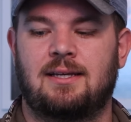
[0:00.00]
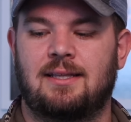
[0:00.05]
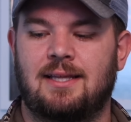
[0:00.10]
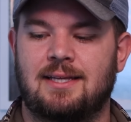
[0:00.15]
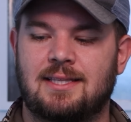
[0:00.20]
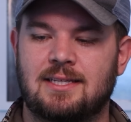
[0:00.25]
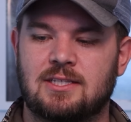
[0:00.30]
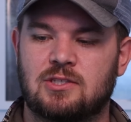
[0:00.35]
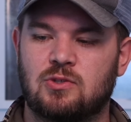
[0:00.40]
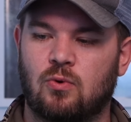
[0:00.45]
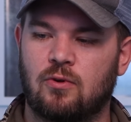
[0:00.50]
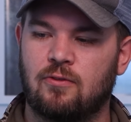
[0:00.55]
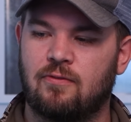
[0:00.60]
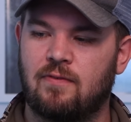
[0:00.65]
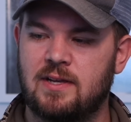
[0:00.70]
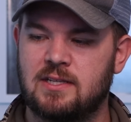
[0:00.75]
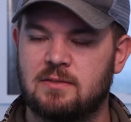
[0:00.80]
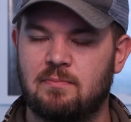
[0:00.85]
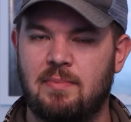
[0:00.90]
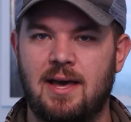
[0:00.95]
Like this North
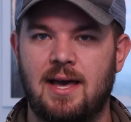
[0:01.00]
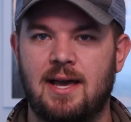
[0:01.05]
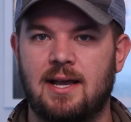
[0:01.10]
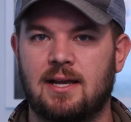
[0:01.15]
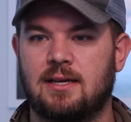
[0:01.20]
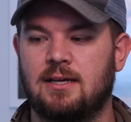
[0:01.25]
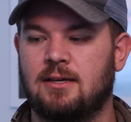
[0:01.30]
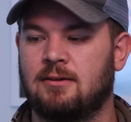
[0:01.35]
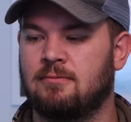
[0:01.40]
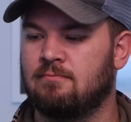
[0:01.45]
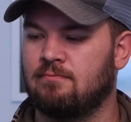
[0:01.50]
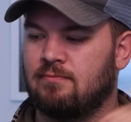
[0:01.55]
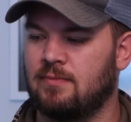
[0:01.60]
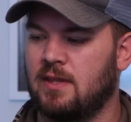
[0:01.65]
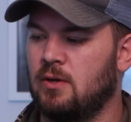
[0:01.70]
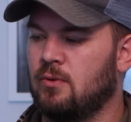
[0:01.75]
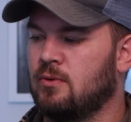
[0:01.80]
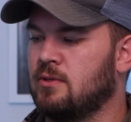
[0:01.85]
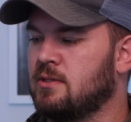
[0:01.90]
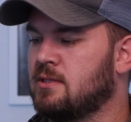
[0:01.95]
Face bag,
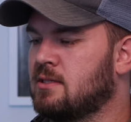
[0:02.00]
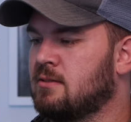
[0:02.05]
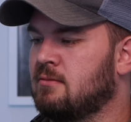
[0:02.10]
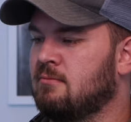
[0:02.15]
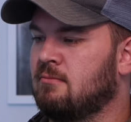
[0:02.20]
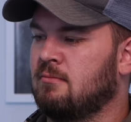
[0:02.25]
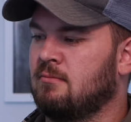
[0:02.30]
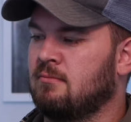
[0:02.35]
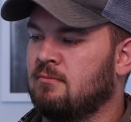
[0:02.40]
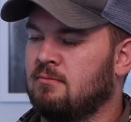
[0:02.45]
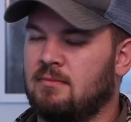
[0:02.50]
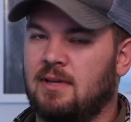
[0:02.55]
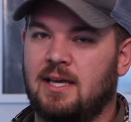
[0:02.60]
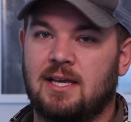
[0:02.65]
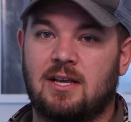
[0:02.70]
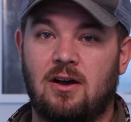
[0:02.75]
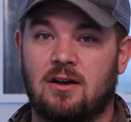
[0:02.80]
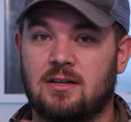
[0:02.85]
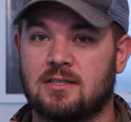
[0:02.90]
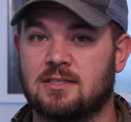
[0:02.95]
they
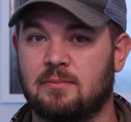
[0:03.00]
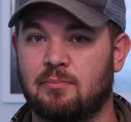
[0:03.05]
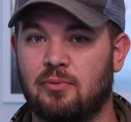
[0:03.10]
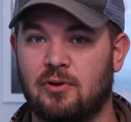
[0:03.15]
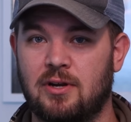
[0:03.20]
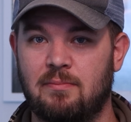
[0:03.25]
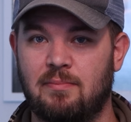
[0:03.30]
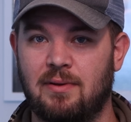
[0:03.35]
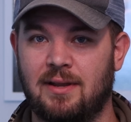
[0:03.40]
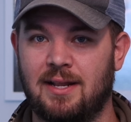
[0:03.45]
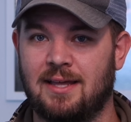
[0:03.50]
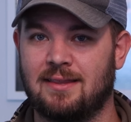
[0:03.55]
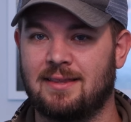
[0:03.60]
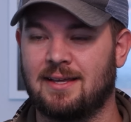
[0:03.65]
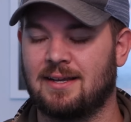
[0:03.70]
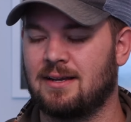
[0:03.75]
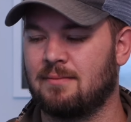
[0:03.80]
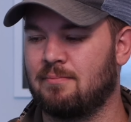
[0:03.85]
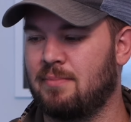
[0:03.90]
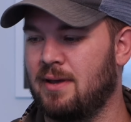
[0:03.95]
cost a pretty penny. I
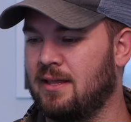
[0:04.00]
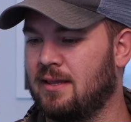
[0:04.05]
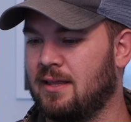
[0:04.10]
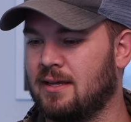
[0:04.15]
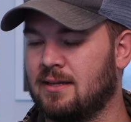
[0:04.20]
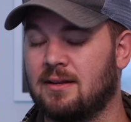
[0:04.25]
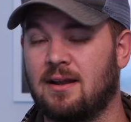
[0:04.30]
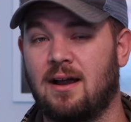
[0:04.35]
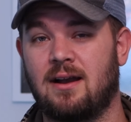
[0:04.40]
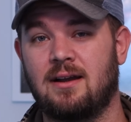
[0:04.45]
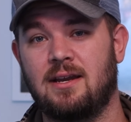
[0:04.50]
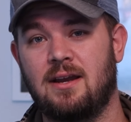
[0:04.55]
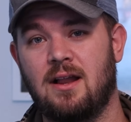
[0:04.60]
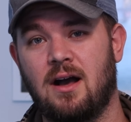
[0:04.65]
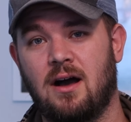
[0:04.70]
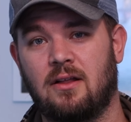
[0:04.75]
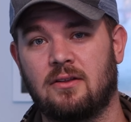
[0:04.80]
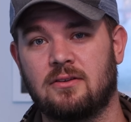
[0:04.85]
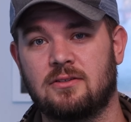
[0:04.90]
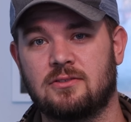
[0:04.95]
think I paid like
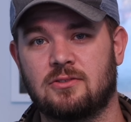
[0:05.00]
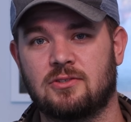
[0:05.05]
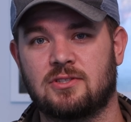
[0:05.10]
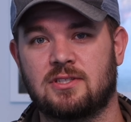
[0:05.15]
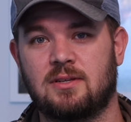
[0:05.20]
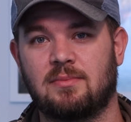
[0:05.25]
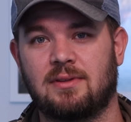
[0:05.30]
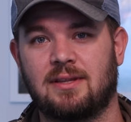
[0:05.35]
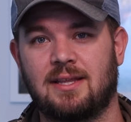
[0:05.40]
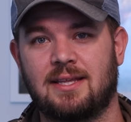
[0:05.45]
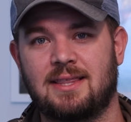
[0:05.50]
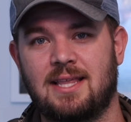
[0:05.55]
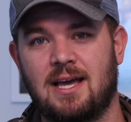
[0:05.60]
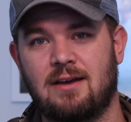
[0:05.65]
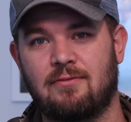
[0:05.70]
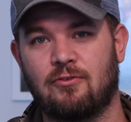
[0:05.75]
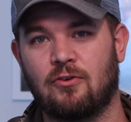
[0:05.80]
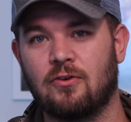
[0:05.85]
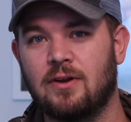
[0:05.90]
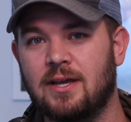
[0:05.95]
$90 or something like
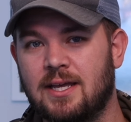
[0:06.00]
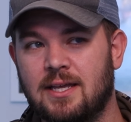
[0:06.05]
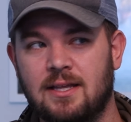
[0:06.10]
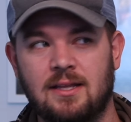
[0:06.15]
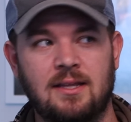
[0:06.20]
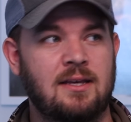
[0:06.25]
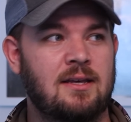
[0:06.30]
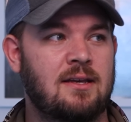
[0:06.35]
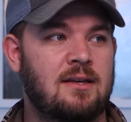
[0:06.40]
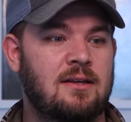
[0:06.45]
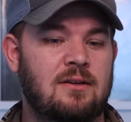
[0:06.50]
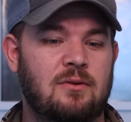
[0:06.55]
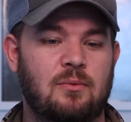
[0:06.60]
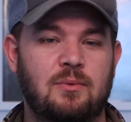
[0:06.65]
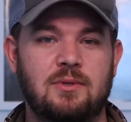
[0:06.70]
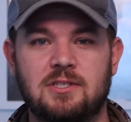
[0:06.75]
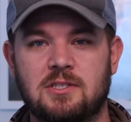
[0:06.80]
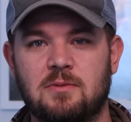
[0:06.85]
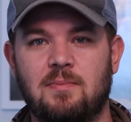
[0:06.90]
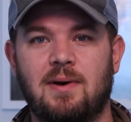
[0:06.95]
that for it,
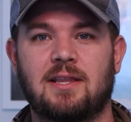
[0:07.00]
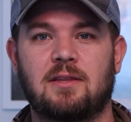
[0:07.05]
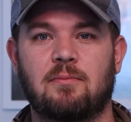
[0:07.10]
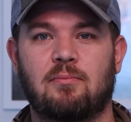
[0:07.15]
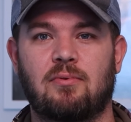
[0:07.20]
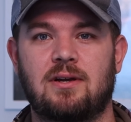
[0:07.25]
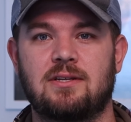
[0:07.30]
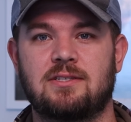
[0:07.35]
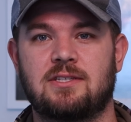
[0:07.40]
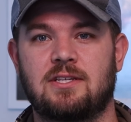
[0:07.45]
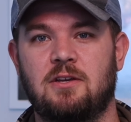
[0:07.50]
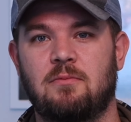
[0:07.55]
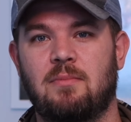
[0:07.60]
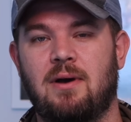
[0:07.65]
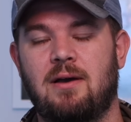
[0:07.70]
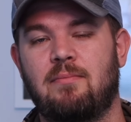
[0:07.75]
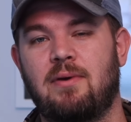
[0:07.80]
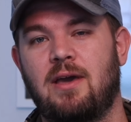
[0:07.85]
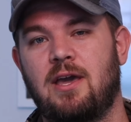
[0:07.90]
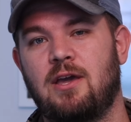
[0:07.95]
which is about the price that you
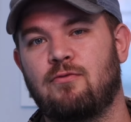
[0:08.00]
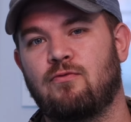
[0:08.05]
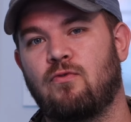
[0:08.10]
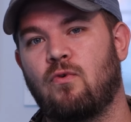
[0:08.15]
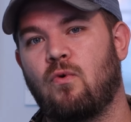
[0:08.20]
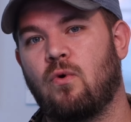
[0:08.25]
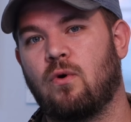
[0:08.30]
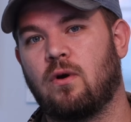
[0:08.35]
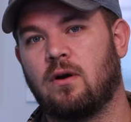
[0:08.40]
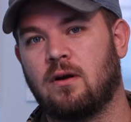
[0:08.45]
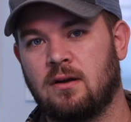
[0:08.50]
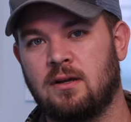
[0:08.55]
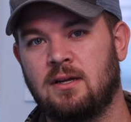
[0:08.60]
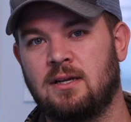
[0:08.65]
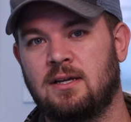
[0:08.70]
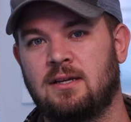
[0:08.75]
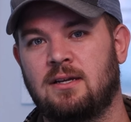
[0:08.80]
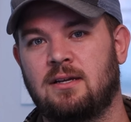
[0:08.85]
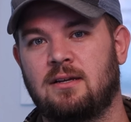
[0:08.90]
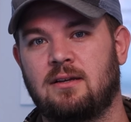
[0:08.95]
might pay for,
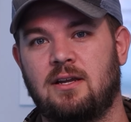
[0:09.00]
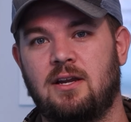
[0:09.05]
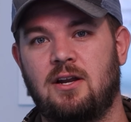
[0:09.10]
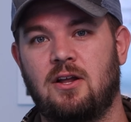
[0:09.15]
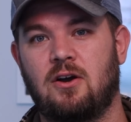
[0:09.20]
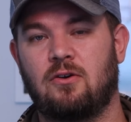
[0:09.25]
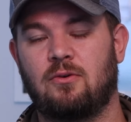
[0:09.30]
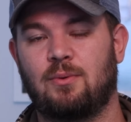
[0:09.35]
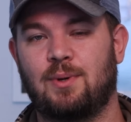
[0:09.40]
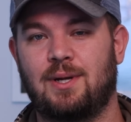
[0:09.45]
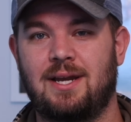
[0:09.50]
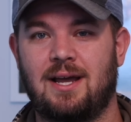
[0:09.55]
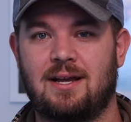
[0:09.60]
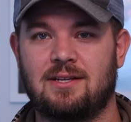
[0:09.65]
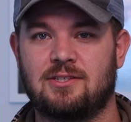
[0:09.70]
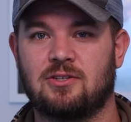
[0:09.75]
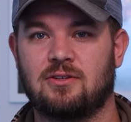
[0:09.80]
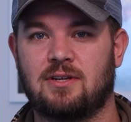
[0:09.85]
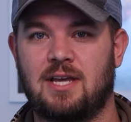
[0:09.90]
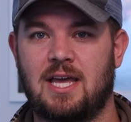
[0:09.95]
you know, a
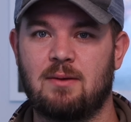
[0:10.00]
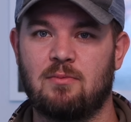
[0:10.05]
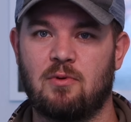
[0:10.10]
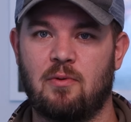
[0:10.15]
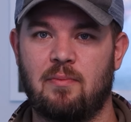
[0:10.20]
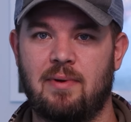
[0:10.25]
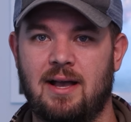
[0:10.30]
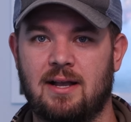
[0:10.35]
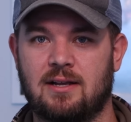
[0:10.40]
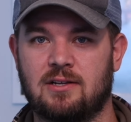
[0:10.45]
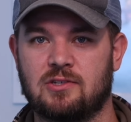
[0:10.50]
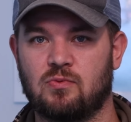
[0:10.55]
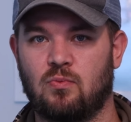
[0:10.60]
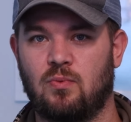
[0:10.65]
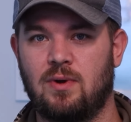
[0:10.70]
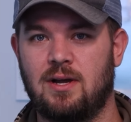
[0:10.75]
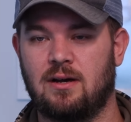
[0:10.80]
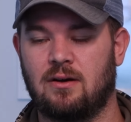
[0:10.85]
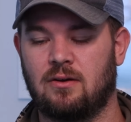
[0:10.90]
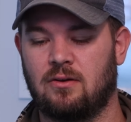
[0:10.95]
nicer camera bag as
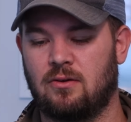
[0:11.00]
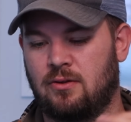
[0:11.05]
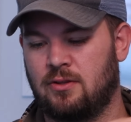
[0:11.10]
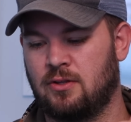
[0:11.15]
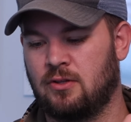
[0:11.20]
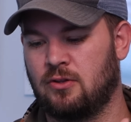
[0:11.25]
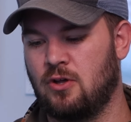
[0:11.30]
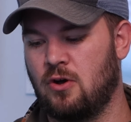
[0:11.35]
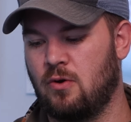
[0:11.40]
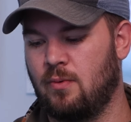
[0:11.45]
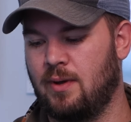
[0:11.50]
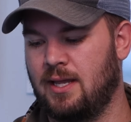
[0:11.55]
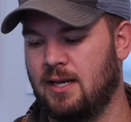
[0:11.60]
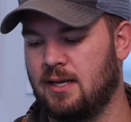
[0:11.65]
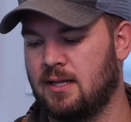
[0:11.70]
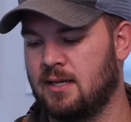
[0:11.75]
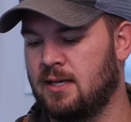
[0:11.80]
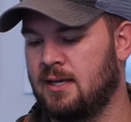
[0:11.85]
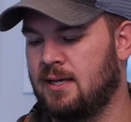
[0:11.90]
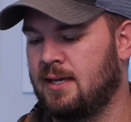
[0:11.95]
well on the low end.